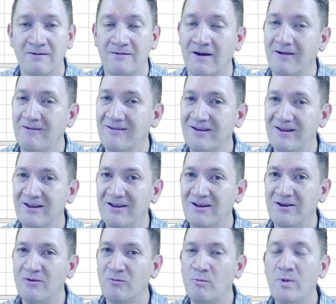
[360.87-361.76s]
Well,
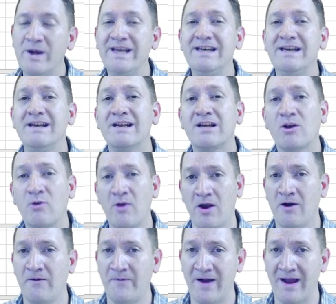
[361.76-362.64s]
we need to
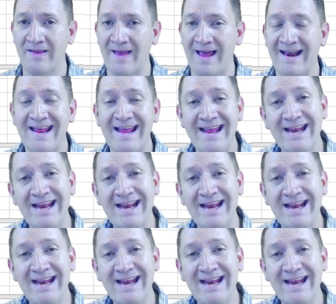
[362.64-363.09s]
clarify that.